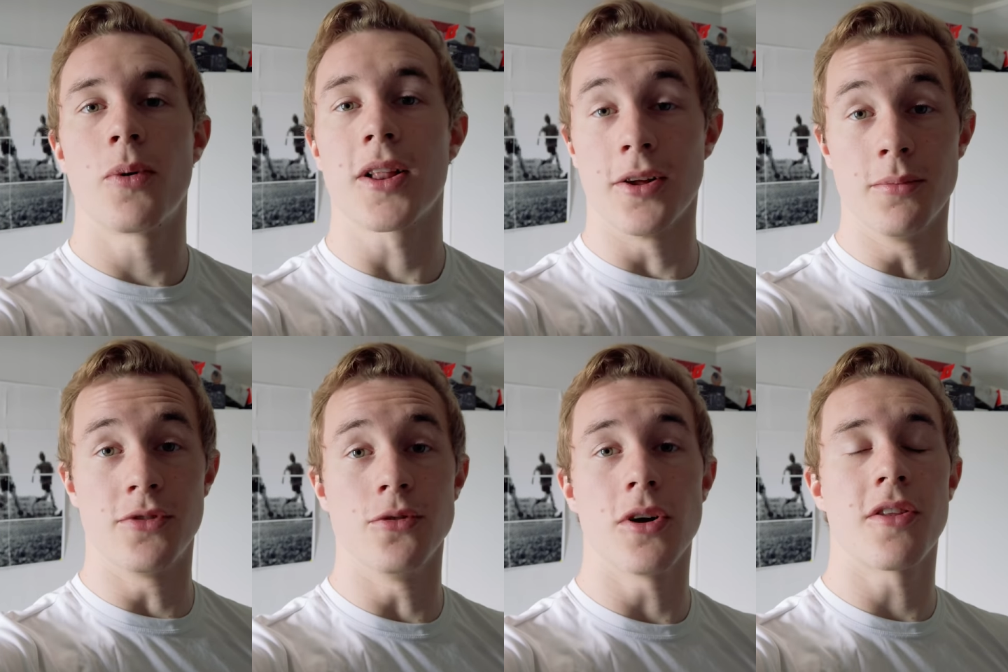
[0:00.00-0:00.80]

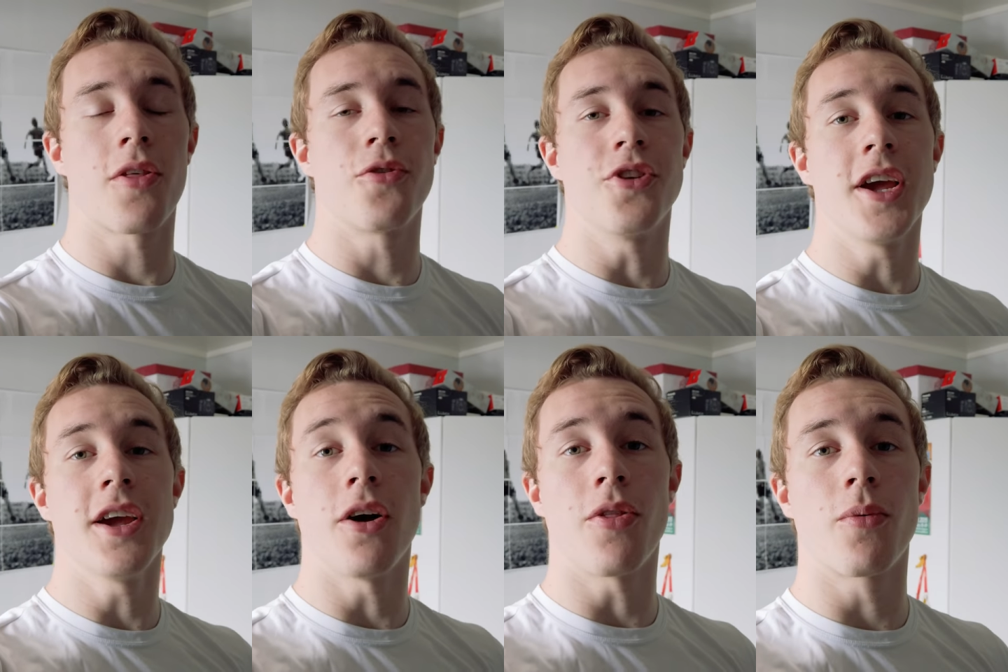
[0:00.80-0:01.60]
Welcome to another
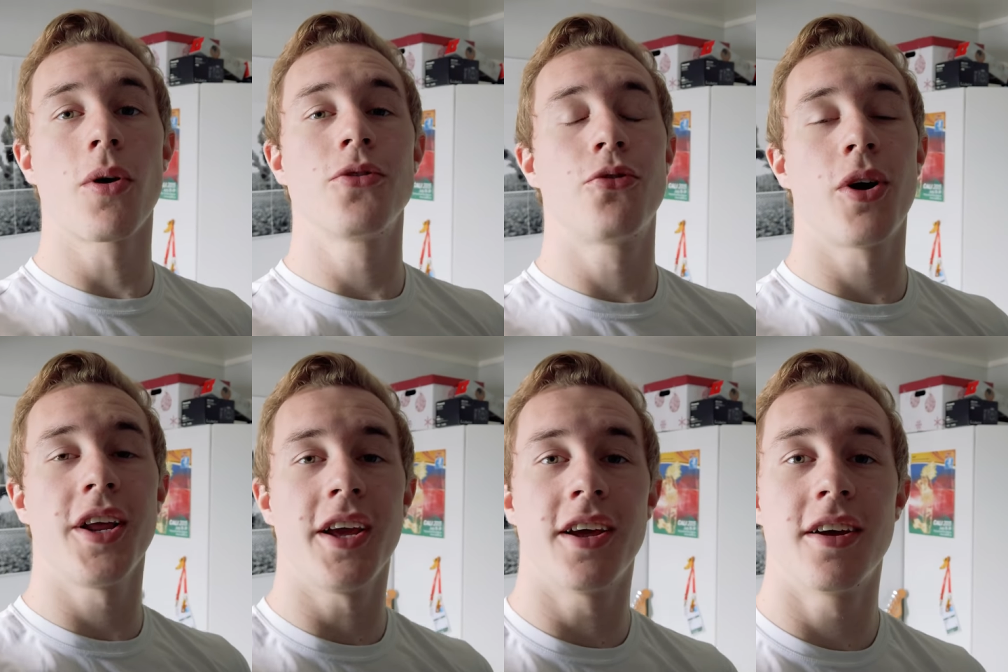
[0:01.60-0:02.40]
day on the road to
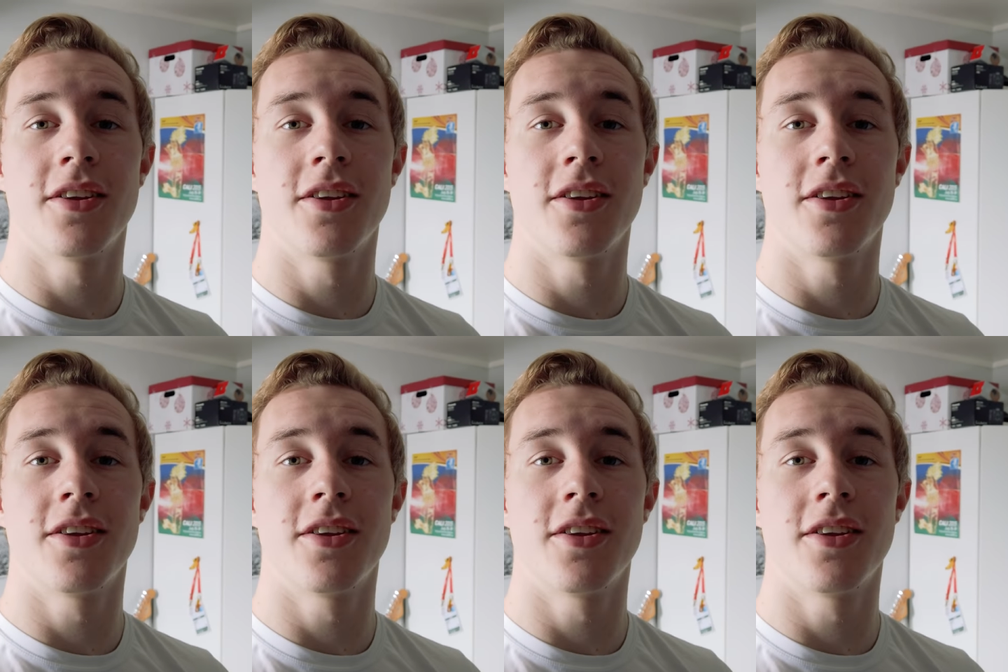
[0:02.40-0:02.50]
20.